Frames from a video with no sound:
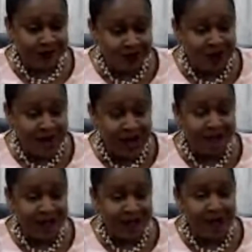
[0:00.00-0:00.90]
So I
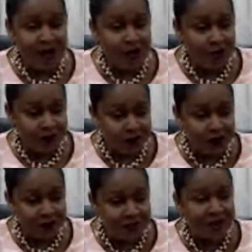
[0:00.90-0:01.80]
have the mark
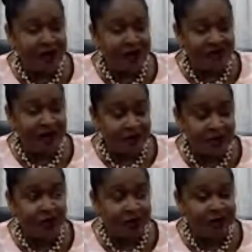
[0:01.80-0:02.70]
also of being a
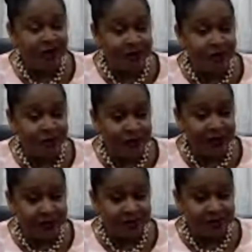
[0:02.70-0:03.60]
very good domino
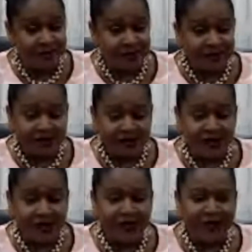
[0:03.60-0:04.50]
player.
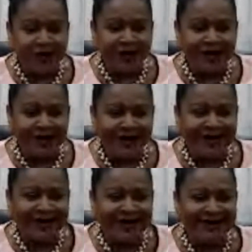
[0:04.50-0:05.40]
Excellent.
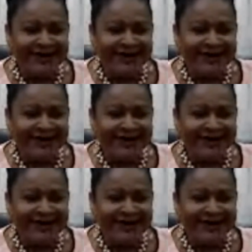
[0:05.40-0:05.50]
So,